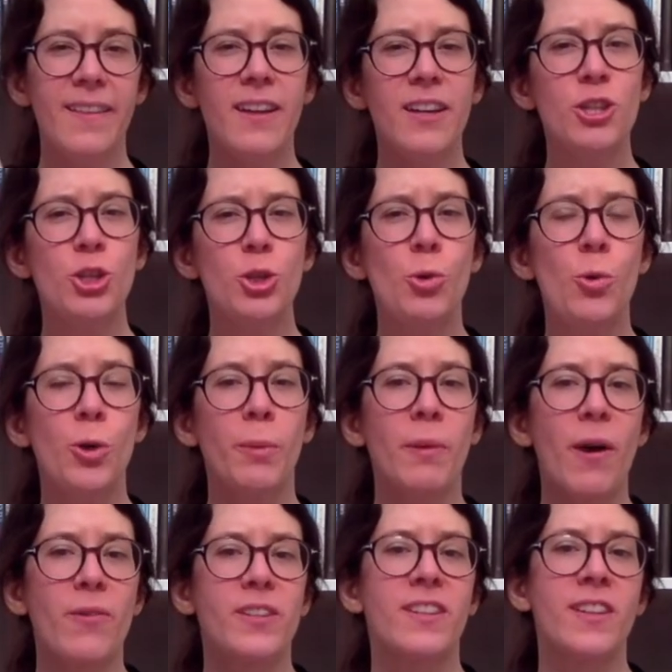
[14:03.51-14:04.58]
It does talk
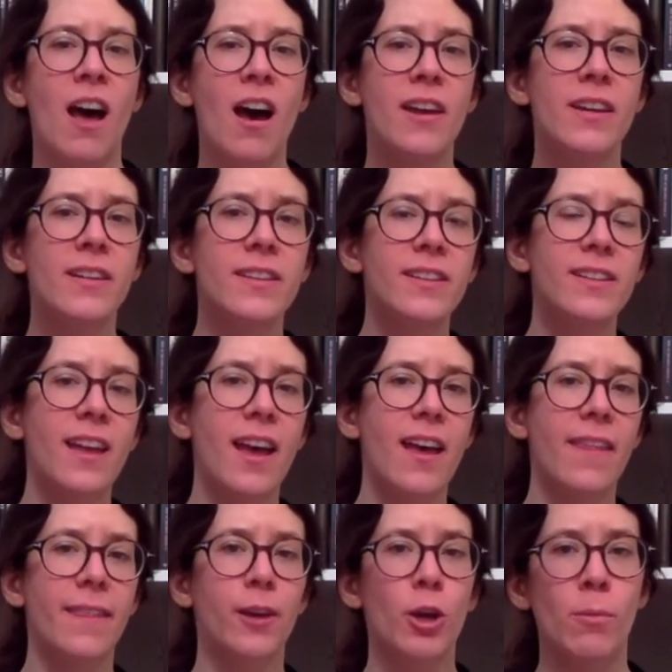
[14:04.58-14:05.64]
about science
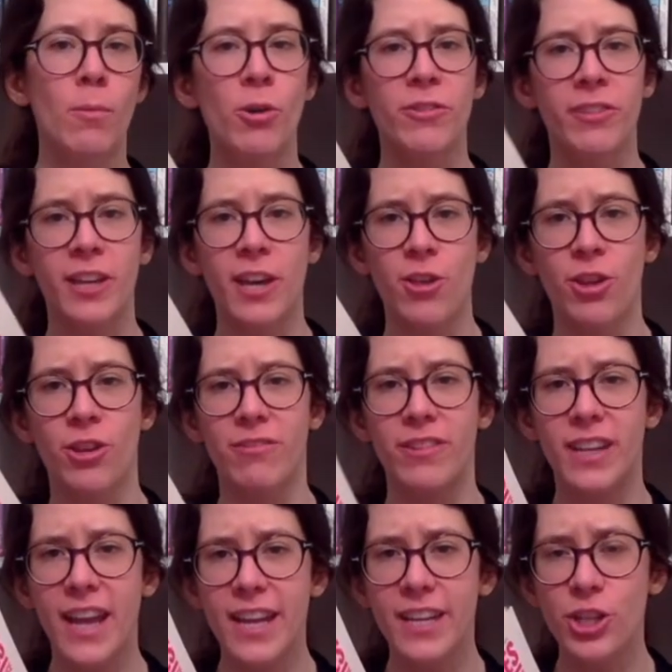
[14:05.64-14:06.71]
and the commodification of
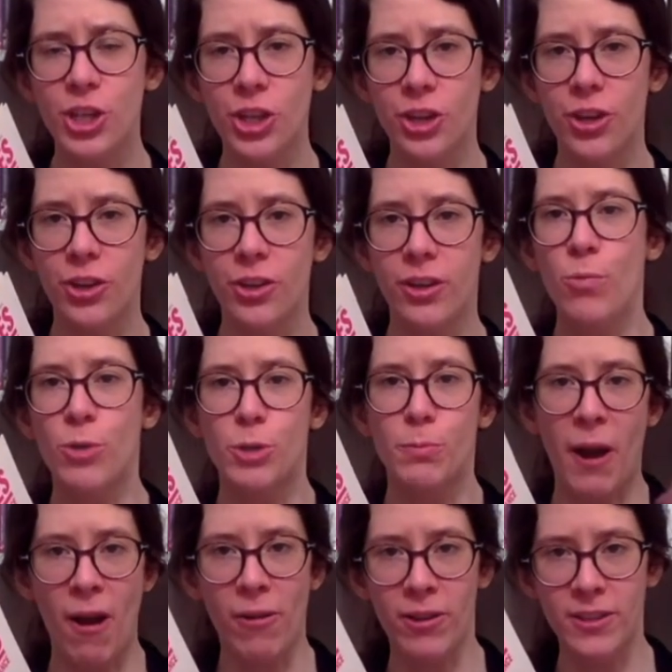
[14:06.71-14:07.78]
nature, which
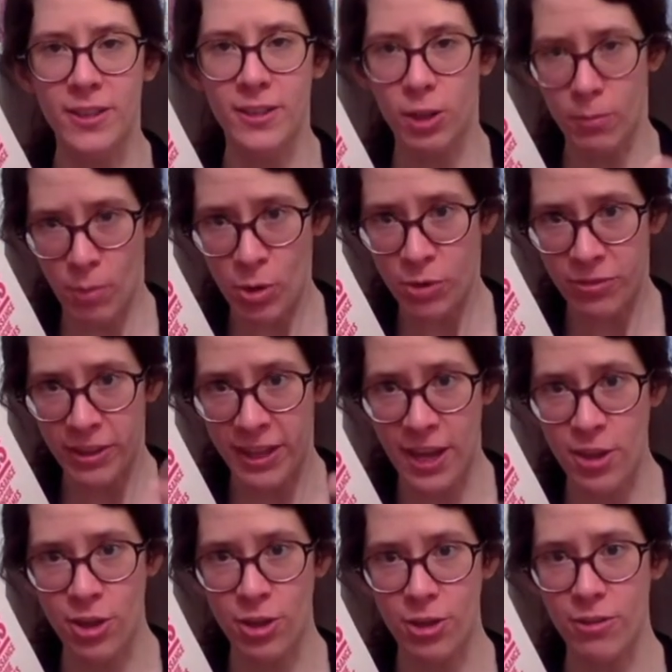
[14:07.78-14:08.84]
parallels the
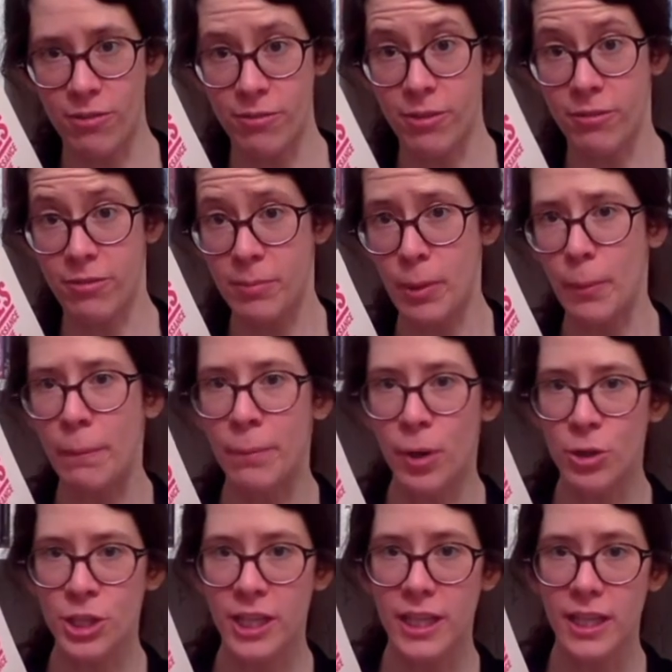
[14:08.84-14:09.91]
commodification of the female
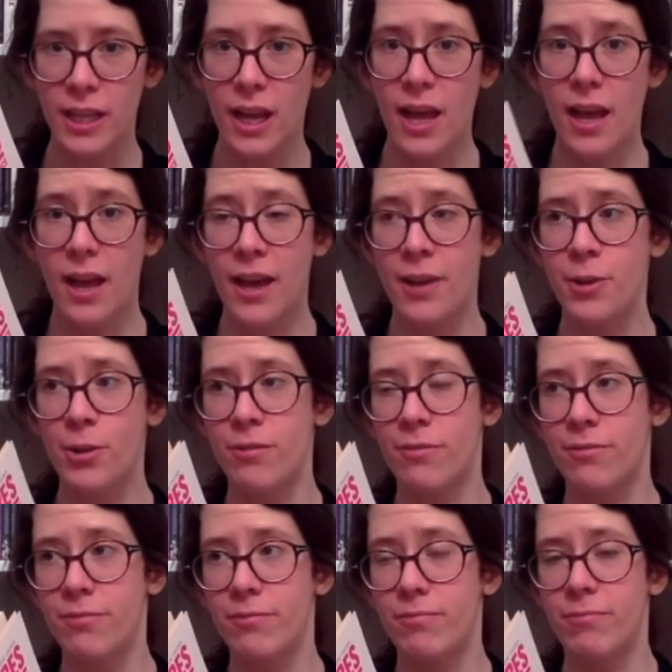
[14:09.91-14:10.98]
body and of
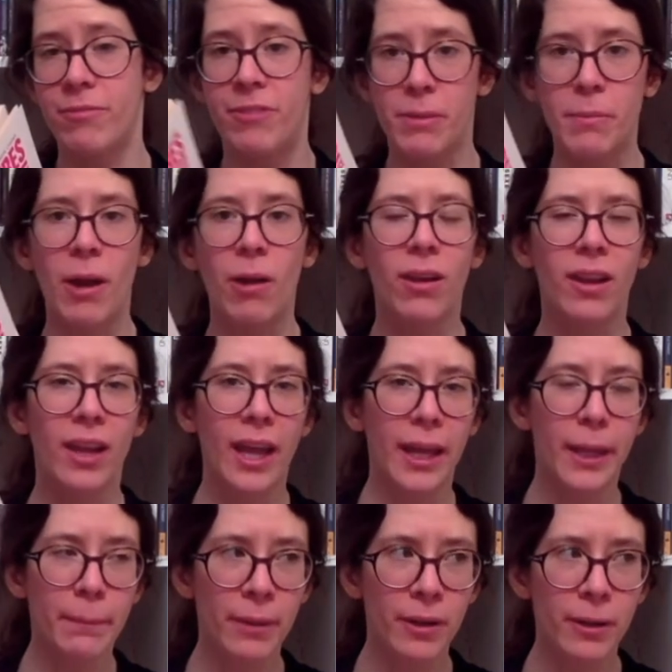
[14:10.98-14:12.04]
female
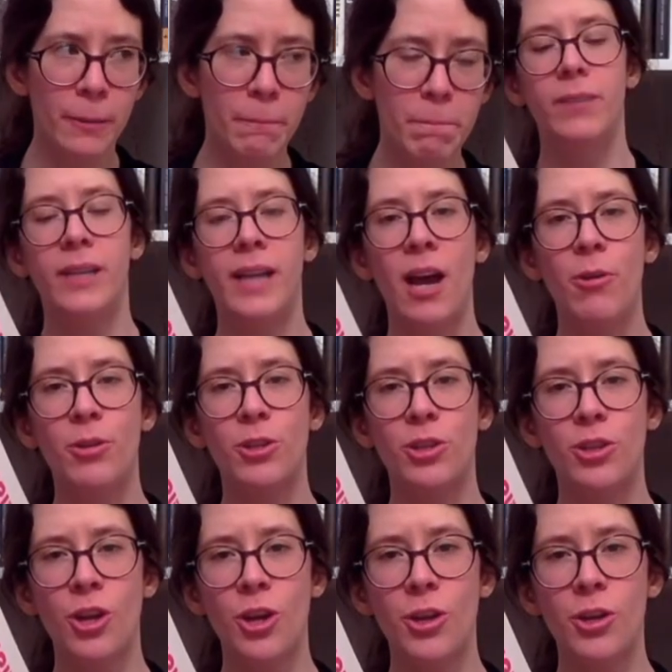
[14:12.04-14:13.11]
labor, and how a
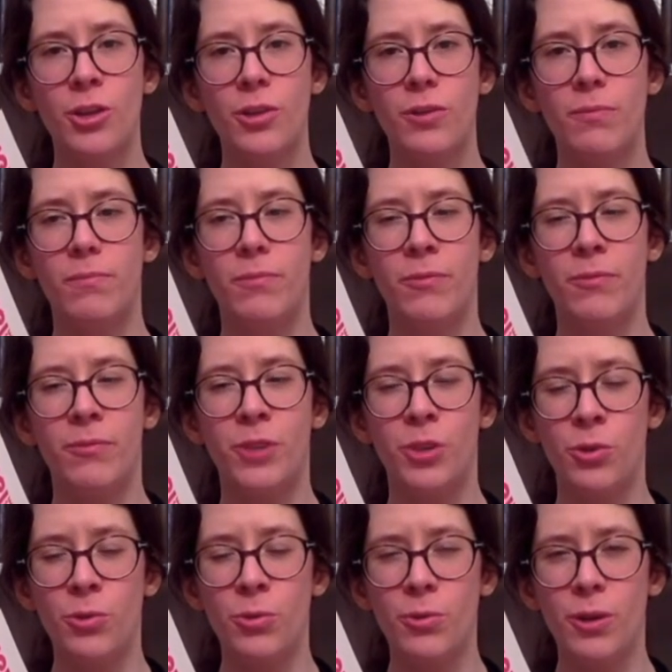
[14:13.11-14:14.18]
certain
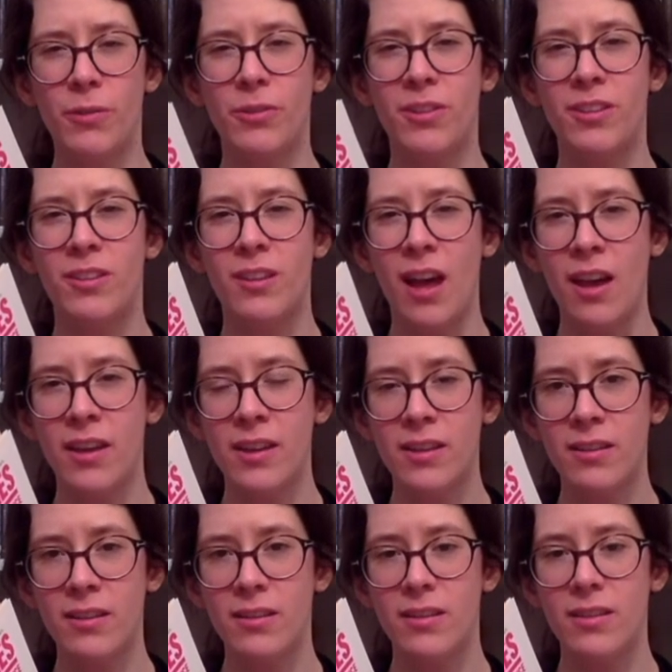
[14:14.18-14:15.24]
view of
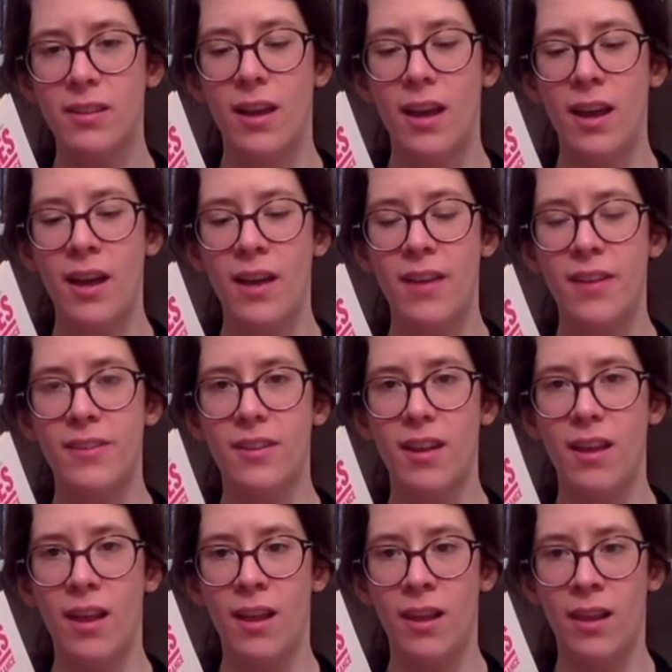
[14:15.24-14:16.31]
science has
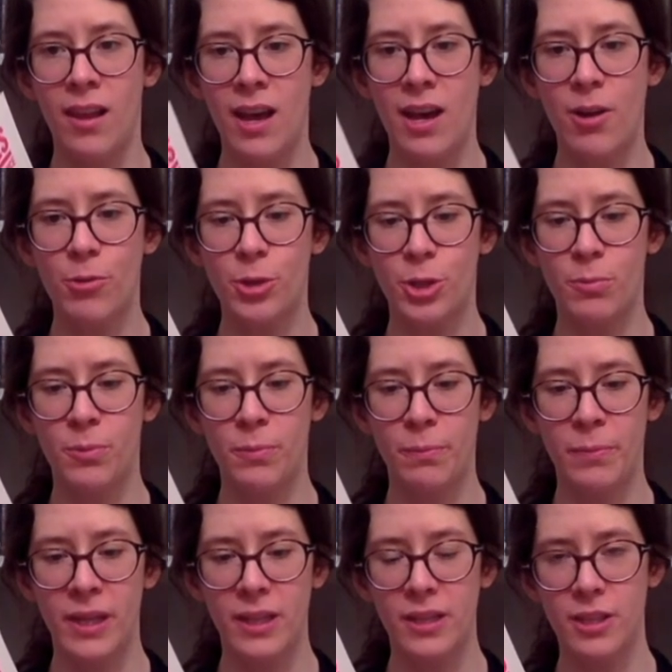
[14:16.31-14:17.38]
allowed human
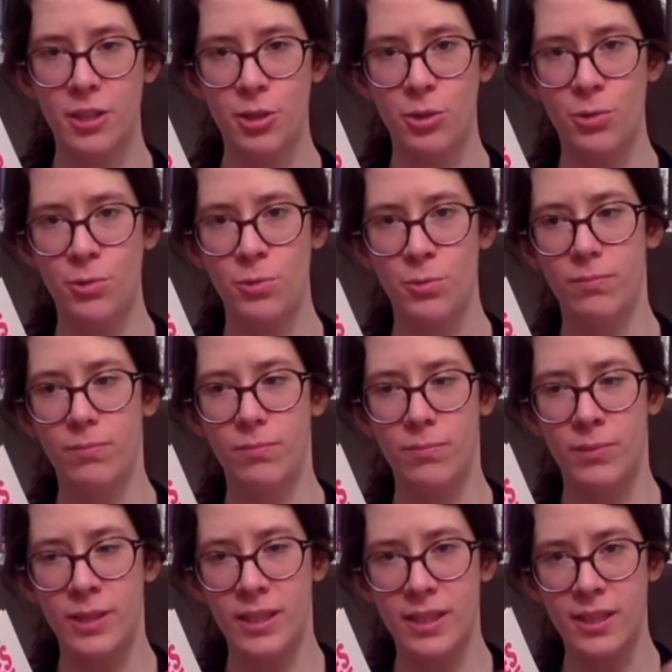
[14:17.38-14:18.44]
beings to
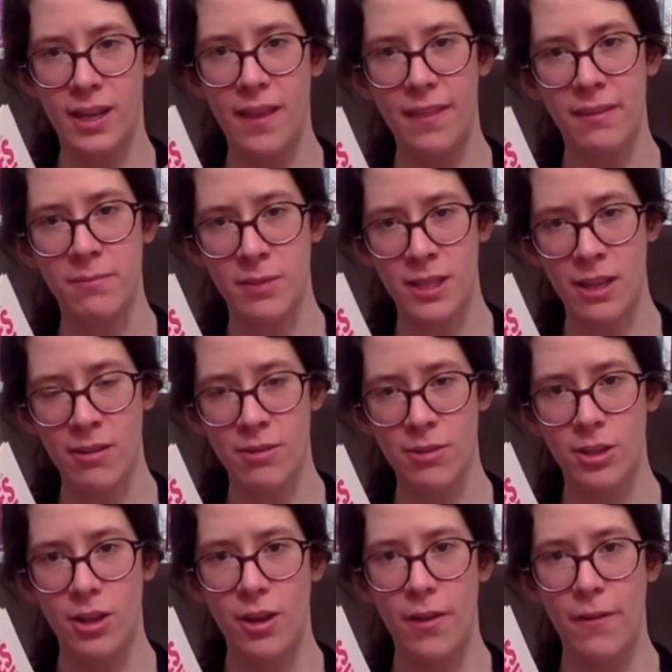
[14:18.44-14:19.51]
disconnect
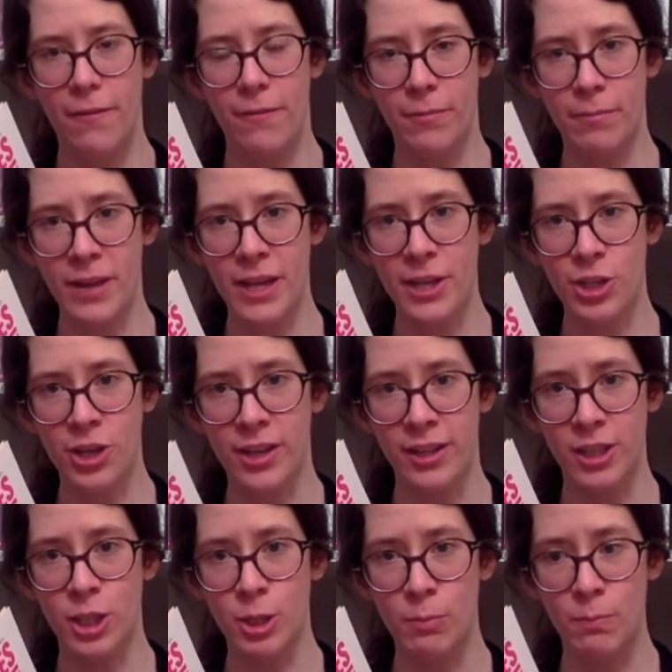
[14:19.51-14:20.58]
themselves from nature and
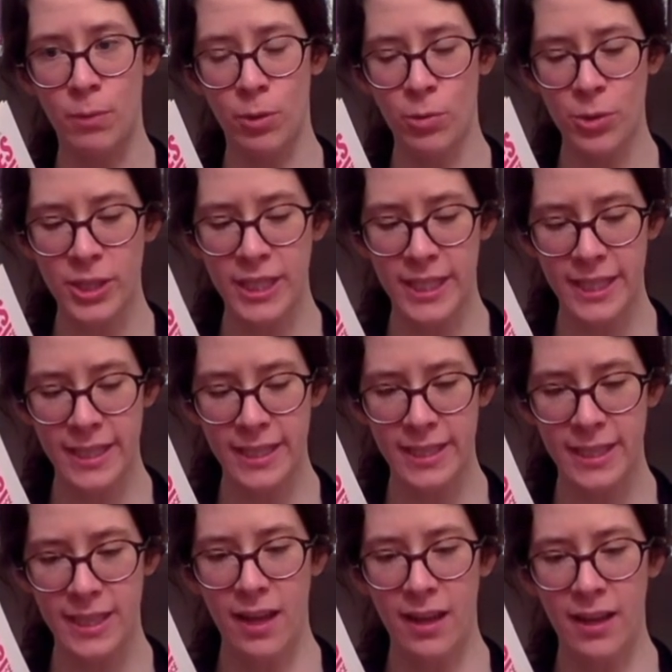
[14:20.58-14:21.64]
exploit it
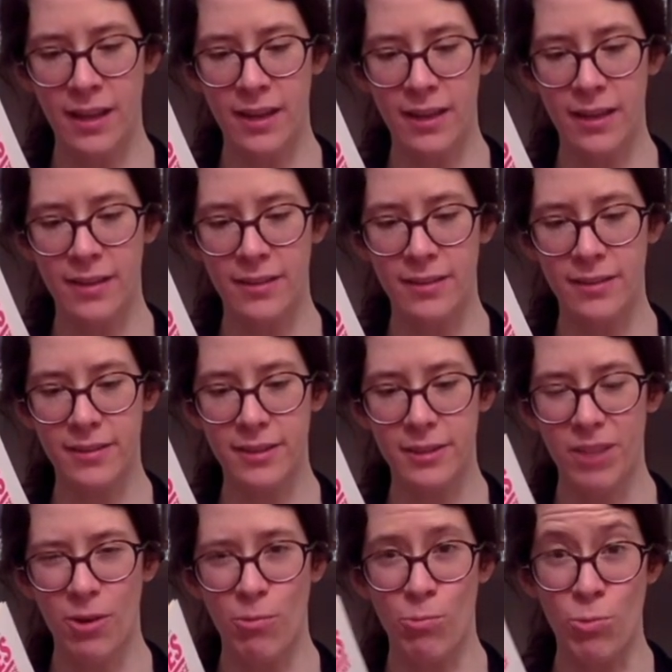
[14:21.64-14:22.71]
and
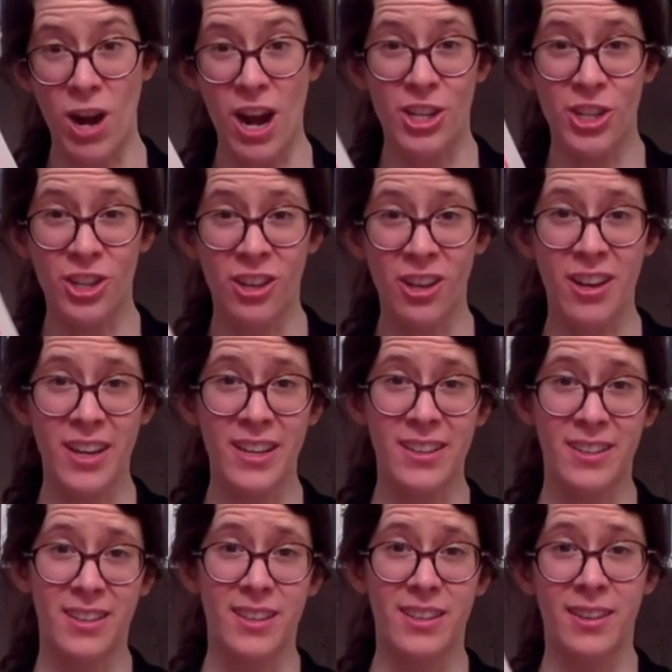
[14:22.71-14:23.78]

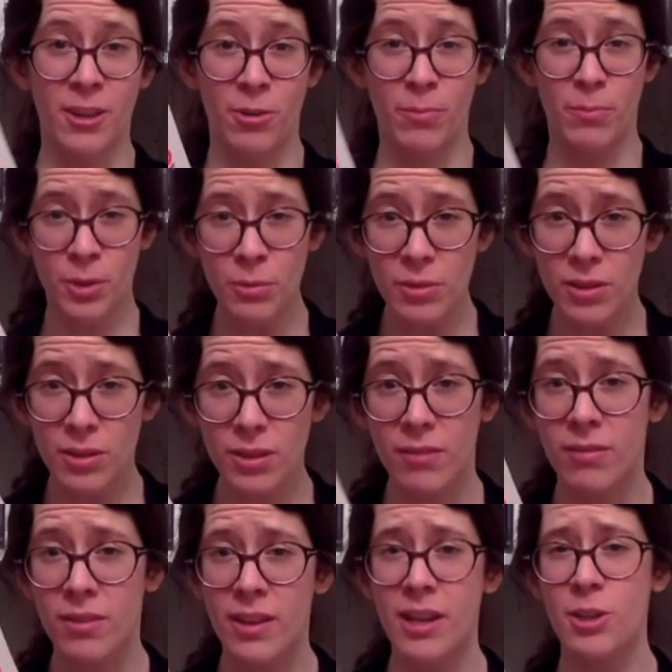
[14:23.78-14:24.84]
rationalize their abuse of
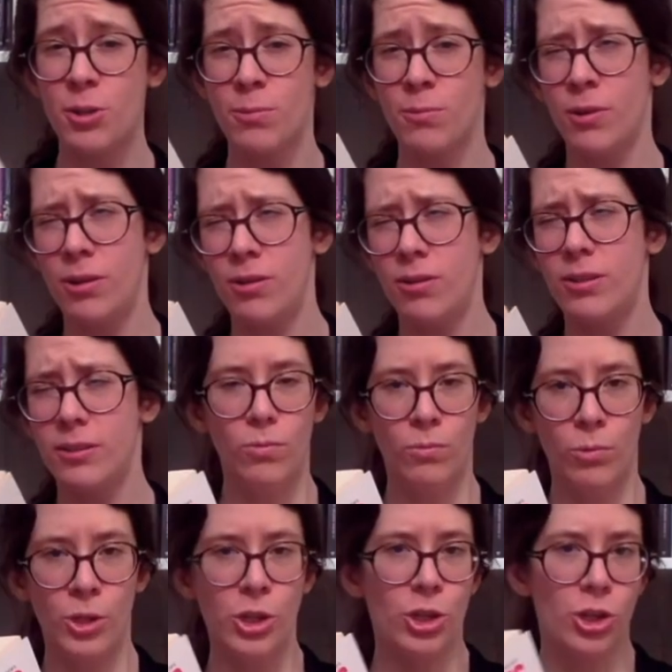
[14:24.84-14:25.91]
the natural world,
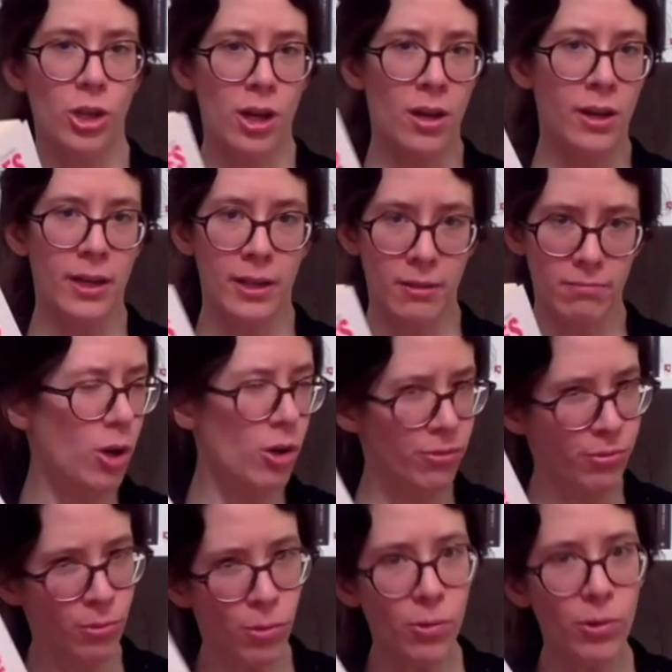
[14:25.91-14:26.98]
which I
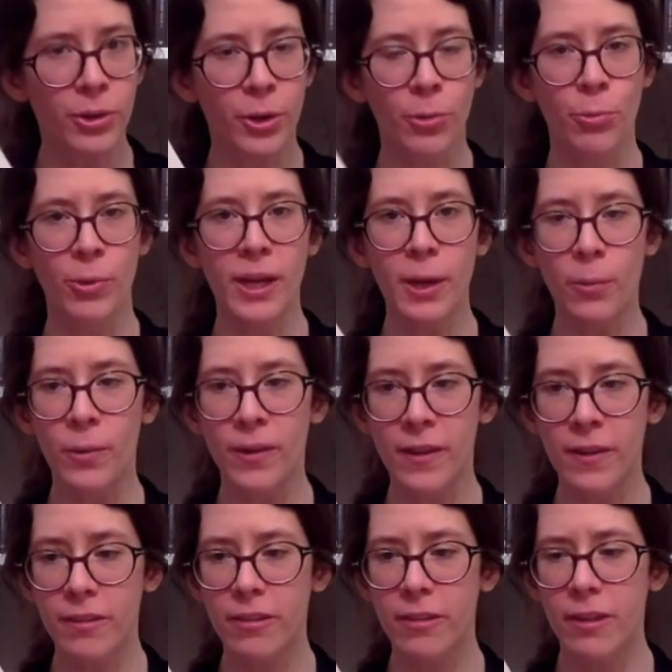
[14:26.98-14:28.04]
overall agree with.